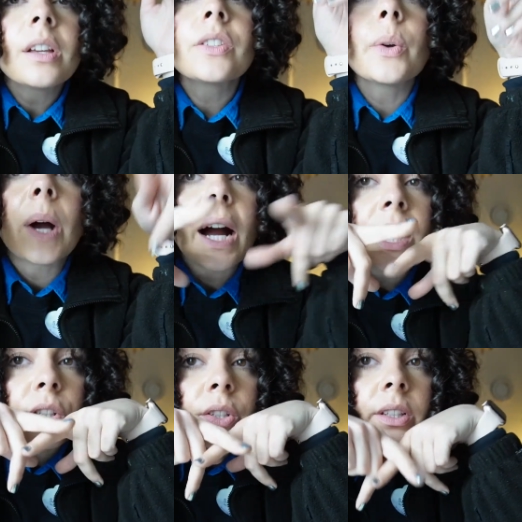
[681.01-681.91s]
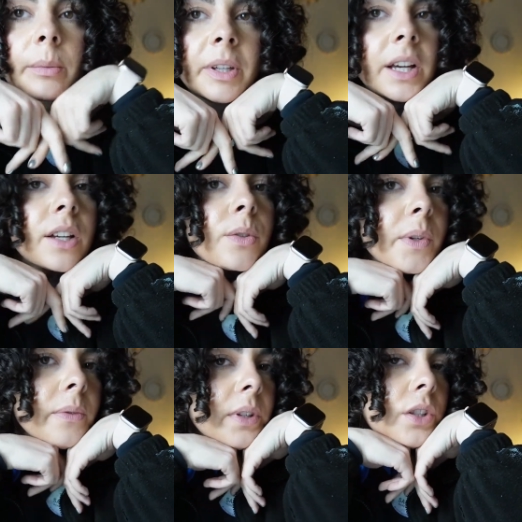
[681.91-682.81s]
So actually, because
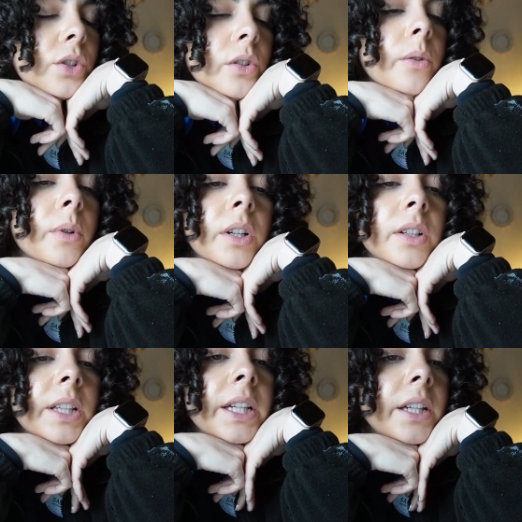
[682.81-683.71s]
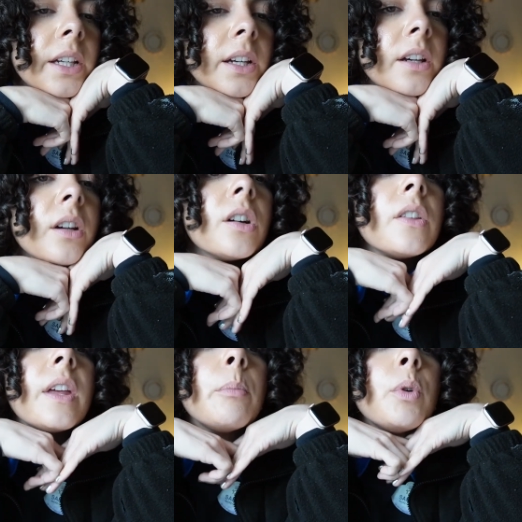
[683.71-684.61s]
we finished so early,
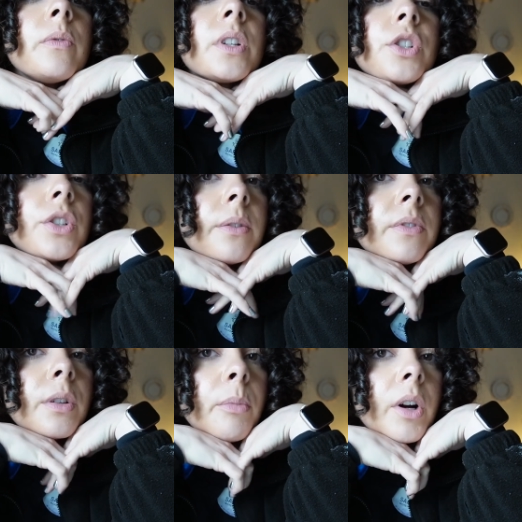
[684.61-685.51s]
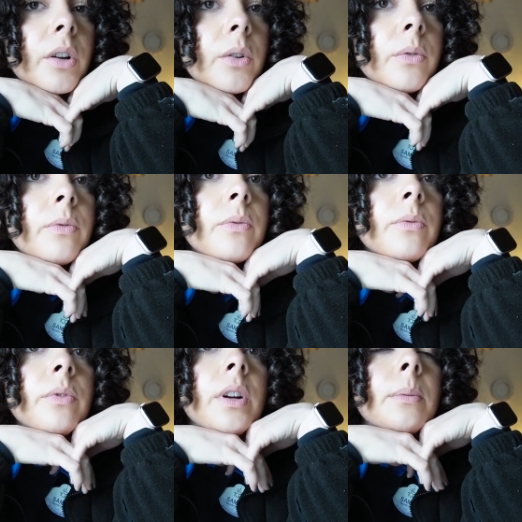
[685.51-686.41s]
they moved our shift tomorrow
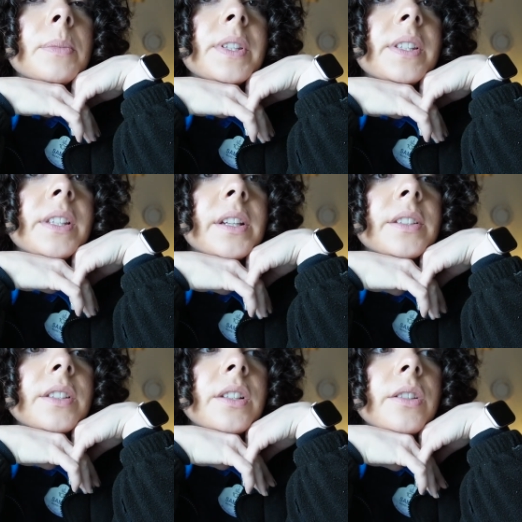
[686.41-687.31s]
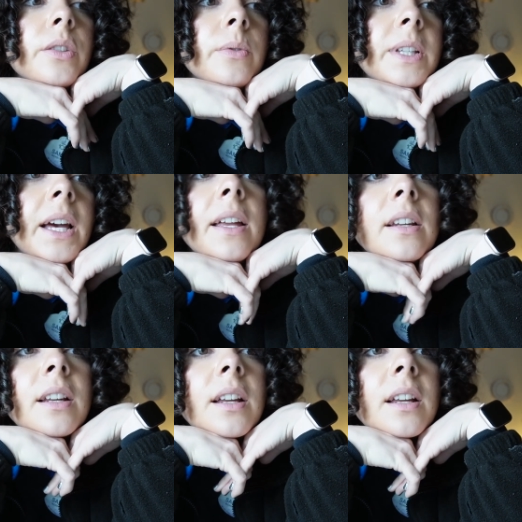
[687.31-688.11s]
from six to two ten.